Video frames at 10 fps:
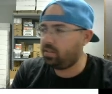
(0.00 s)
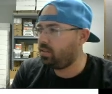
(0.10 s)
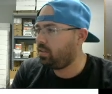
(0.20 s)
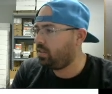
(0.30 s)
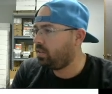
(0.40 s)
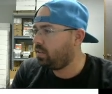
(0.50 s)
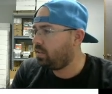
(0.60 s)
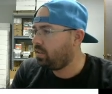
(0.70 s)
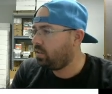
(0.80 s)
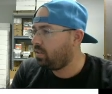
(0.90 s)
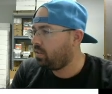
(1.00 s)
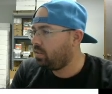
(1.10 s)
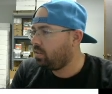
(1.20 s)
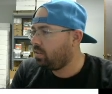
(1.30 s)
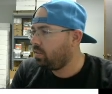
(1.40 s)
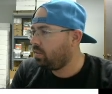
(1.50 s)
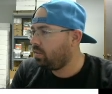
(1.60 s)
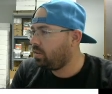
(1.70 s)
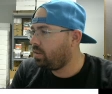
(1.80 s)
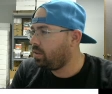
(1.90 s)

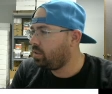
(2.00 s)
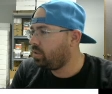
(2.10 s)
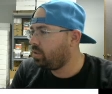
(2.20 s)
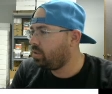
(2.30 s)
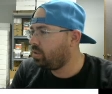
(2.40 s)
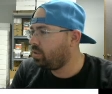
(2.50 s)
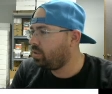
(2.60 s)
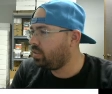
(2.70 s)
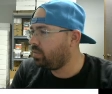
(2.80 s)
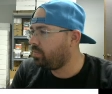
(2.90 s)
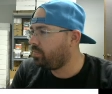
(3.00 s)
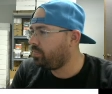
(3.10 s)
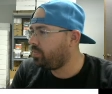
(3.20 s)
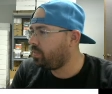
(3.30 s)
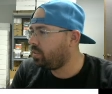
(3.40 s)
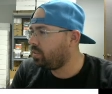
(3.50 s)
[no speech]